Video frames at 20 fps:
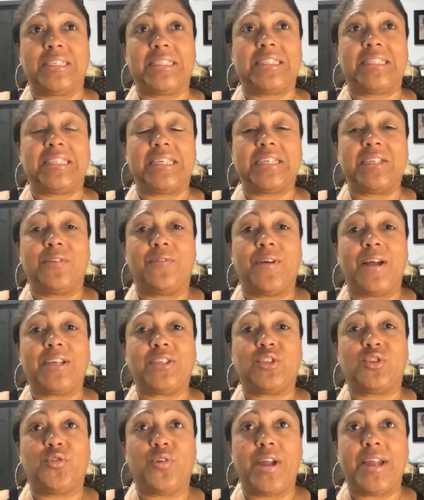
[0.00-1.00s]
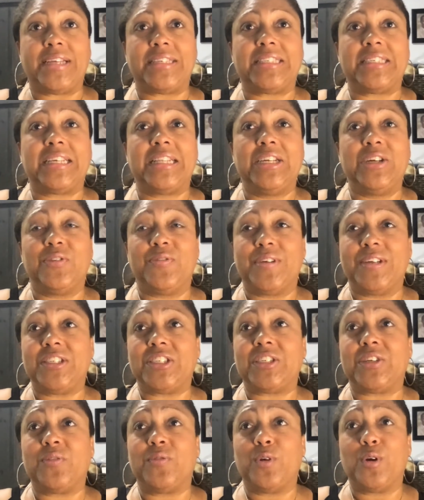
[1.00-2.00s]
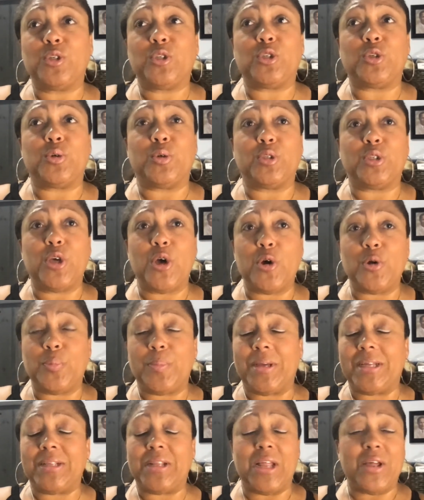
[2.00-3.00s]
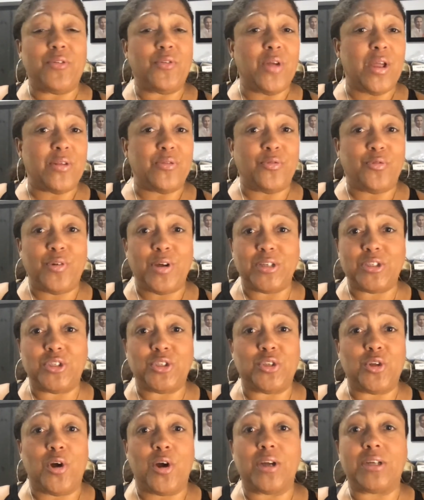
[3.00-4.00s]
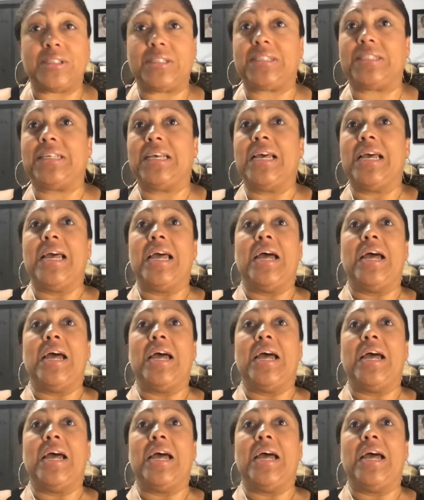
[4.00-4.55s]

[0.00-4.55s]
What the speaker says: it signifies grace, clear vision, virtue, atonement, and fresh starts.